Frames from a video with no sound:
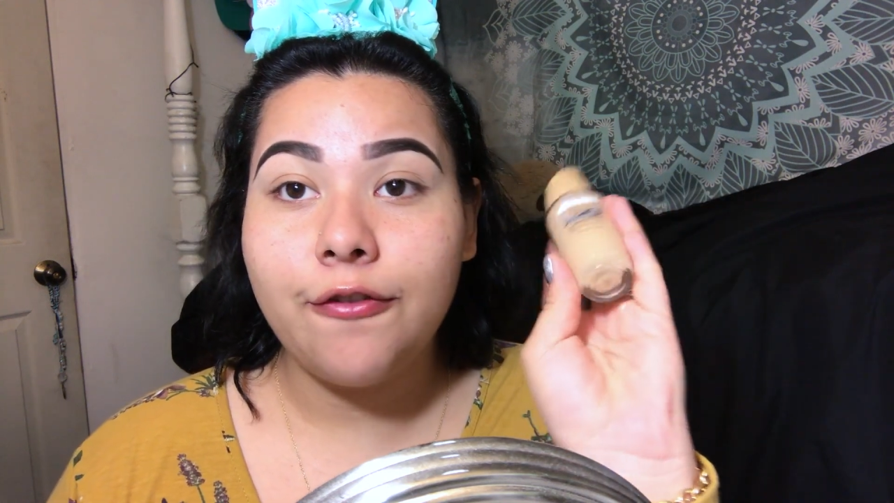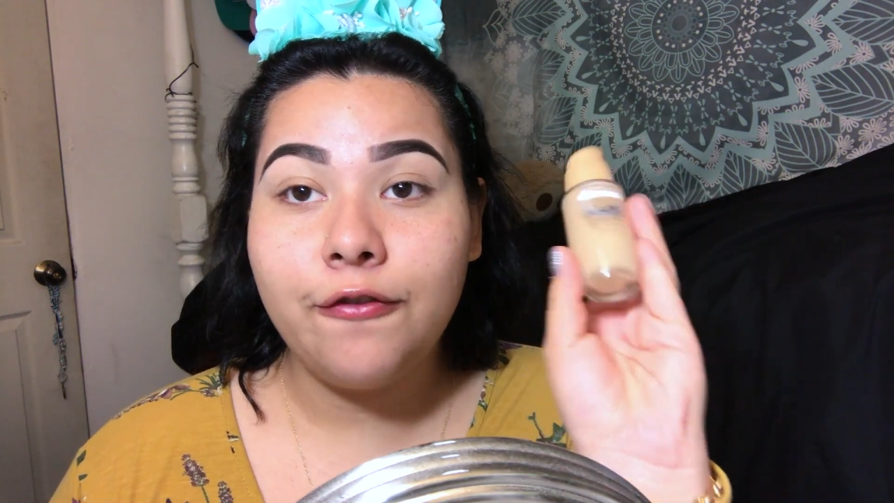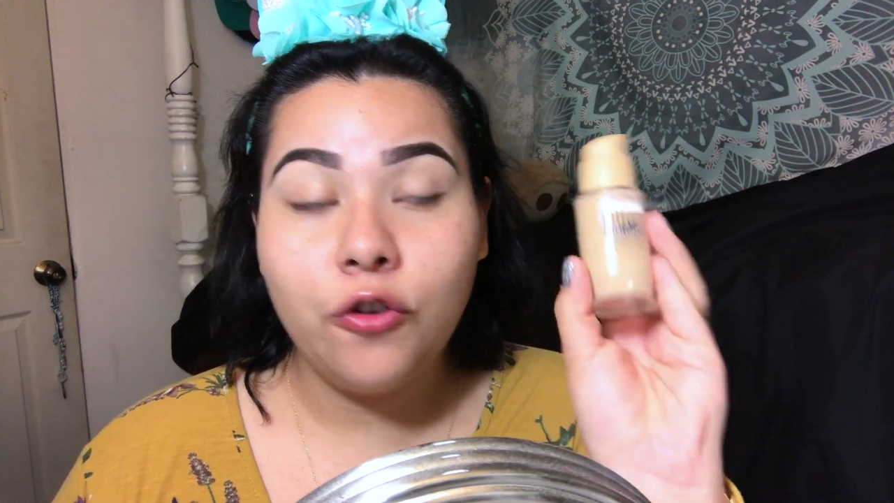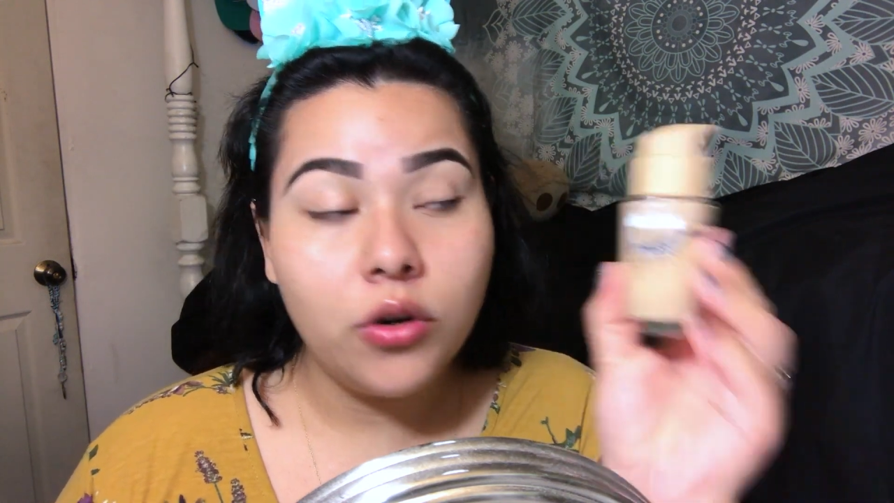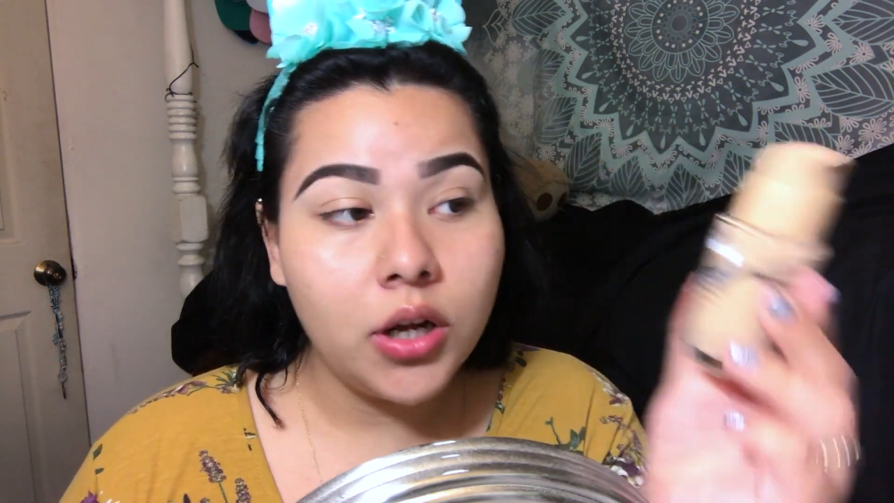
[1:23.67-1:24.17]

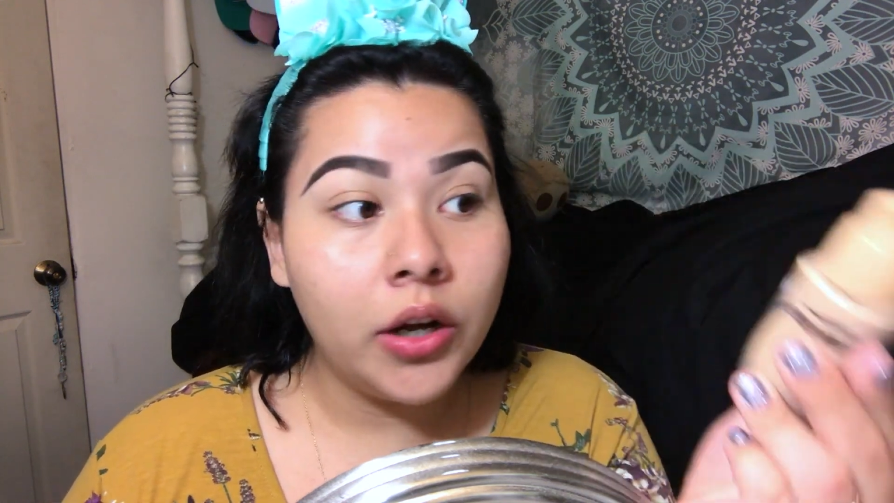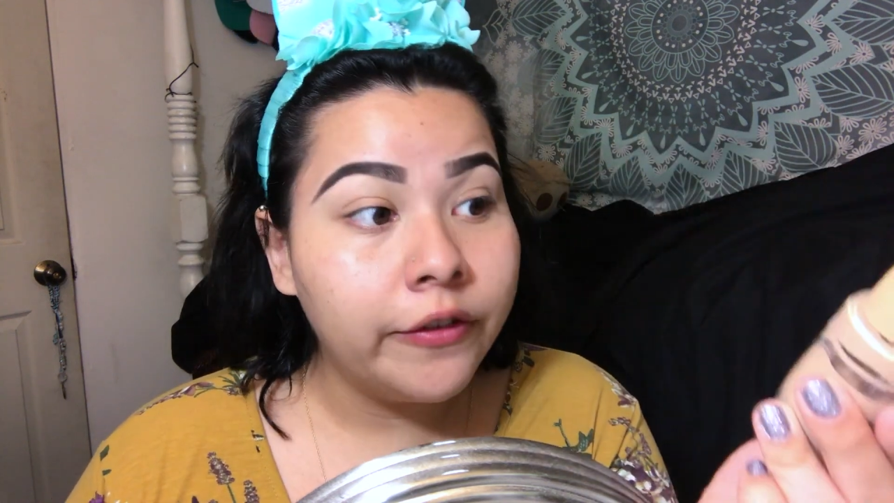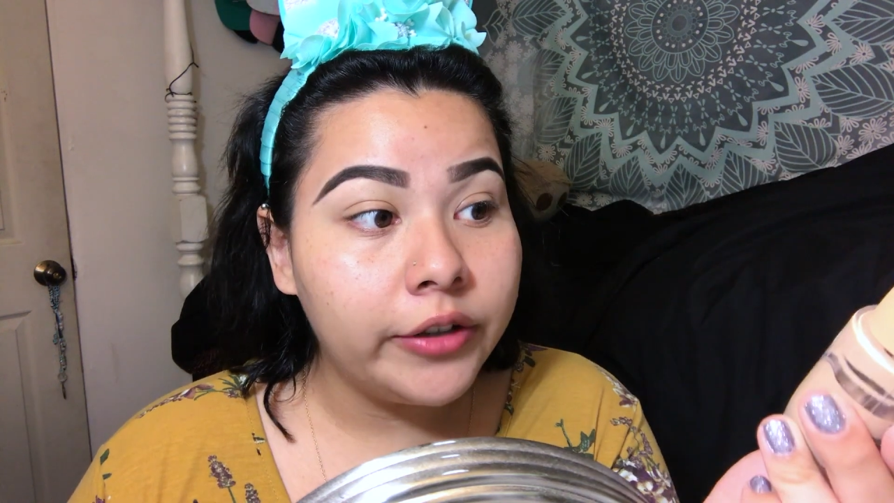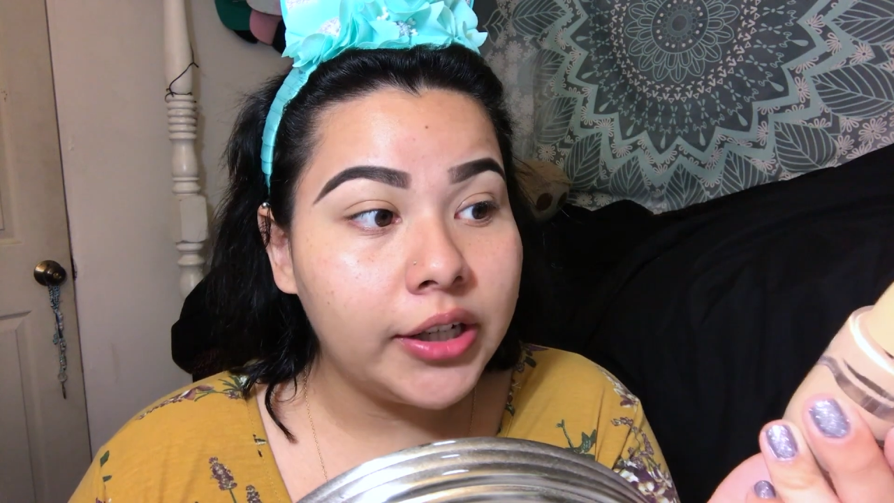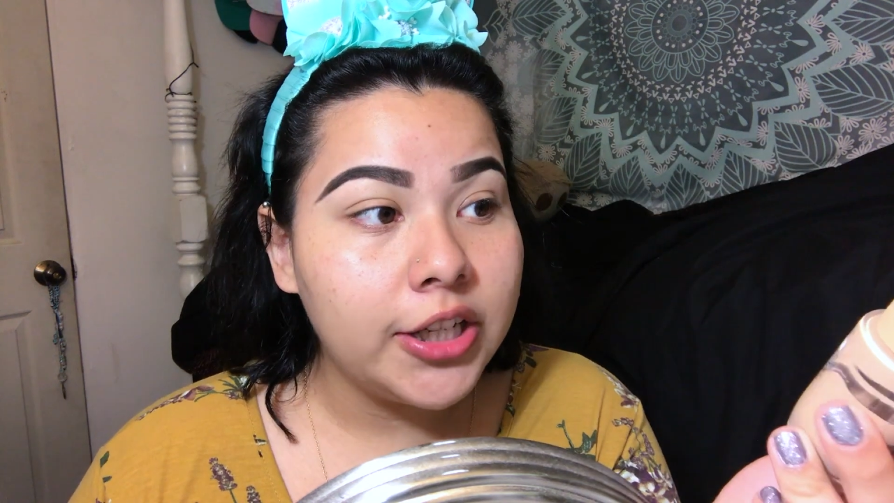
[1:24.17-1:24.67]
full
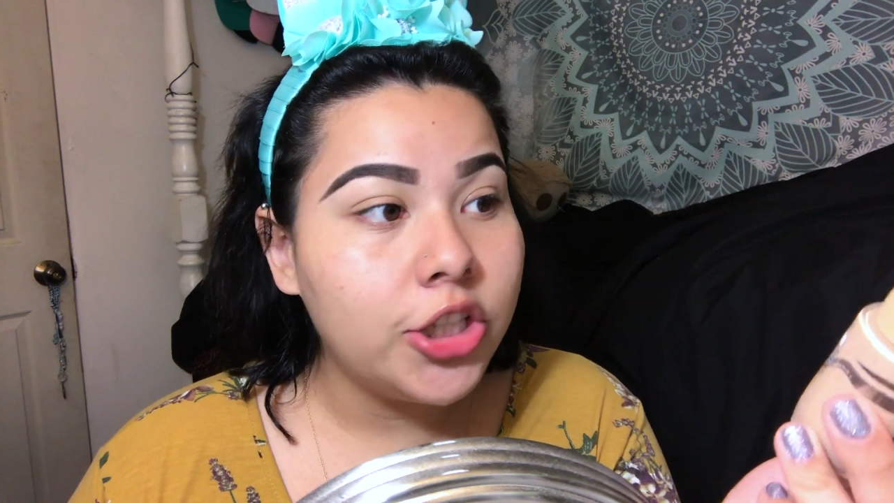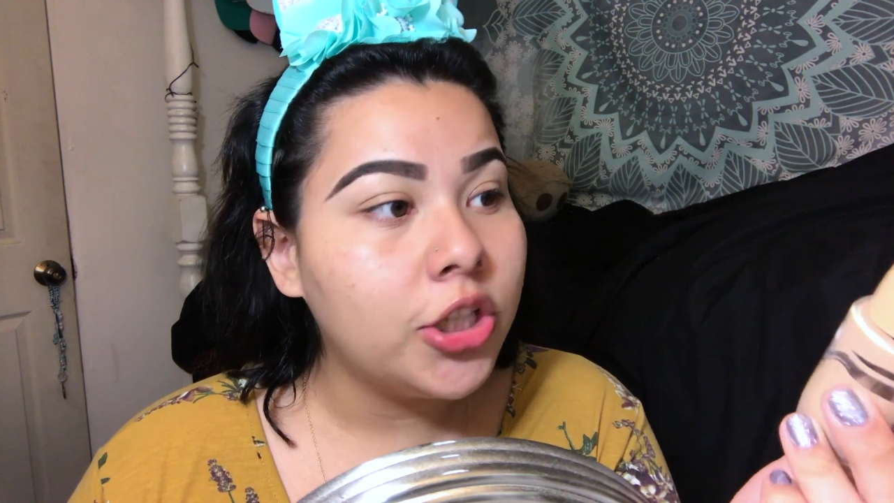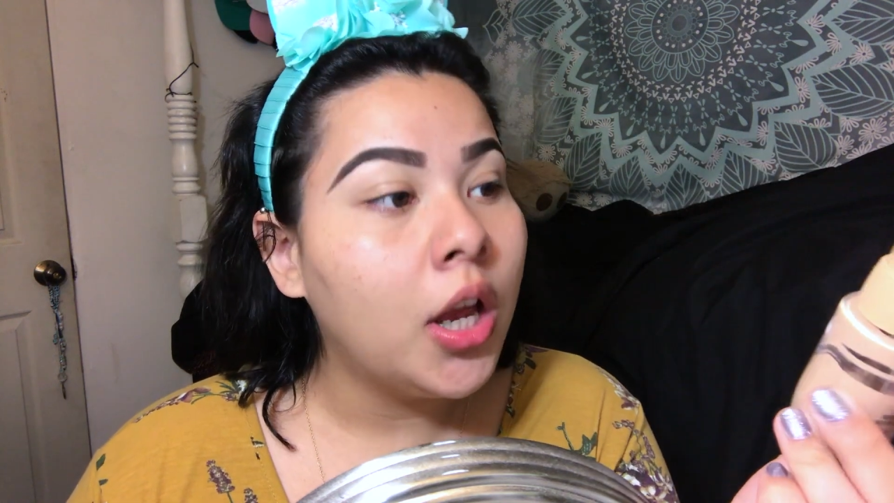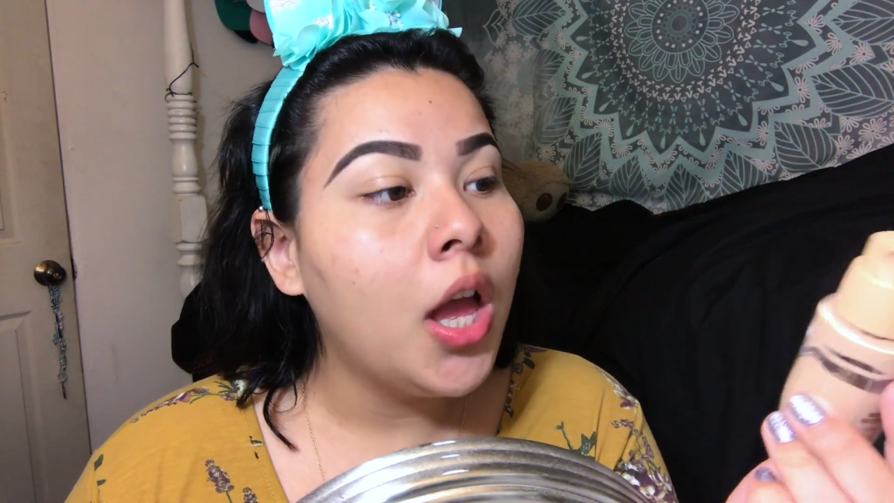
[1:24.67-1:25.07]
coverage